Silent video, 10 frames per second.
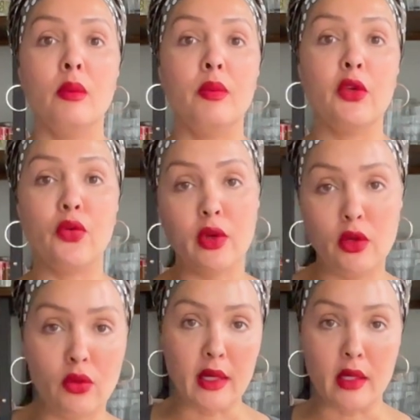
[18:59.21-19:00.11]
before
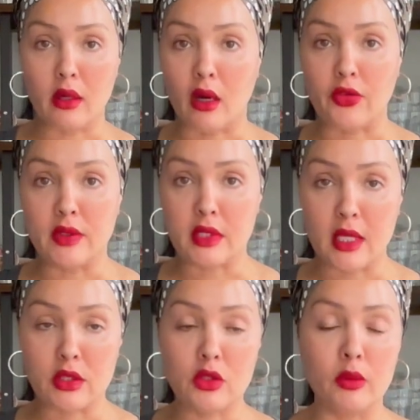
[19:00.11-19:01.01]
you it off and say
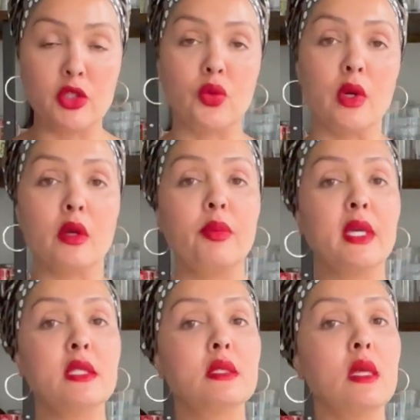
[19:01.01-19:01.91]
it's too much work,
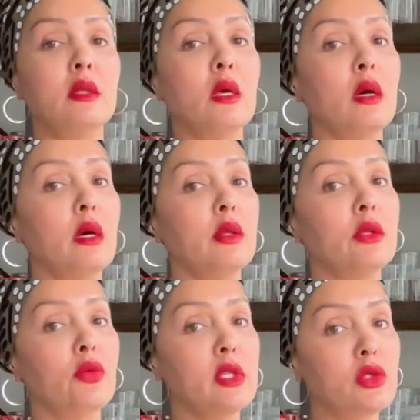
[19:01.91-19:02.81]
because the
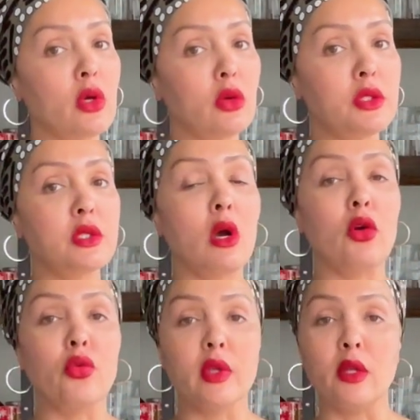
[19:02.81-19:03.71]
results are
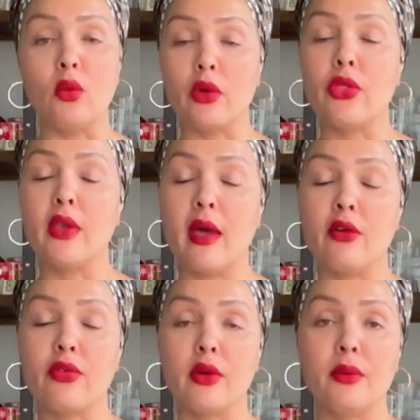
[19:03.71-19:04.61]
really worth the
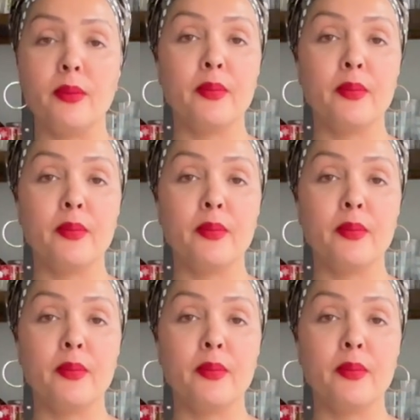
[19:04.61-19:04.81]
effort.